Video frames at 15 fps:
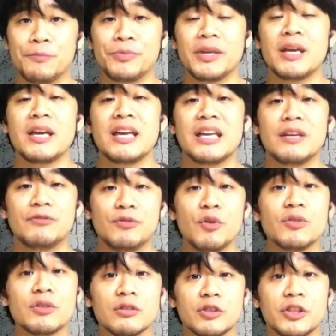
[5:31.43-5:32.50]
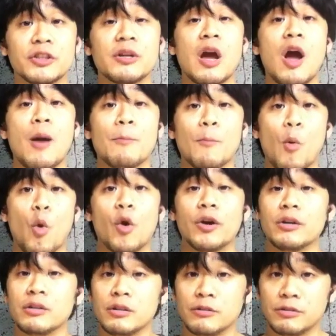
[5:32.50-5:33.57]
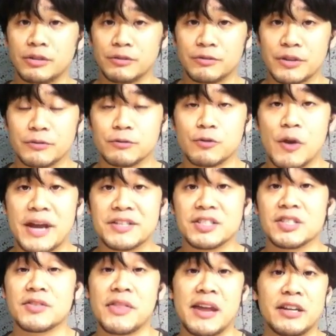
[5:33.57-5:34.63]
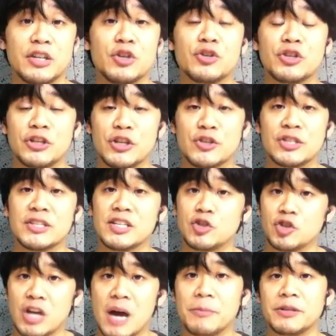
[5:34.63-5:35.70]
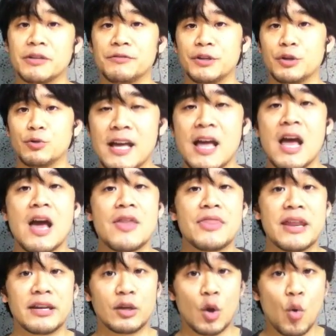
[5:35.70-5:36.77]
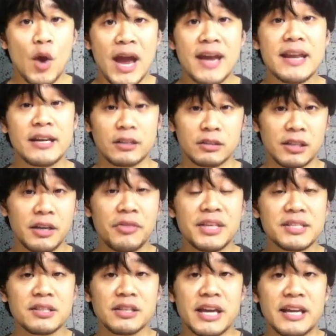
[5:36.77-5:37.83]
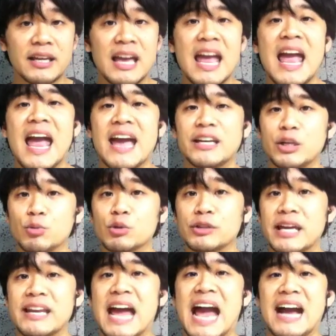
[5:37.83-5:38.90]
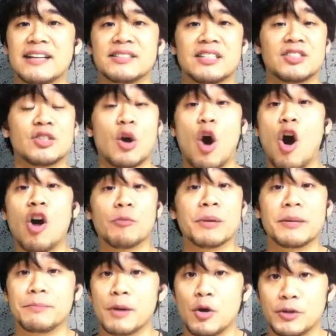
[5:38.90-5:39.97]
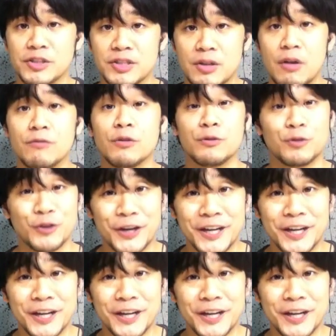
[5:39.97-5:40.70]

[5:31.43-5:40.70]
If you want to learn more different phrases that you could use in a job interview, then go ahead and click this link and you will get access to all my bonus for free.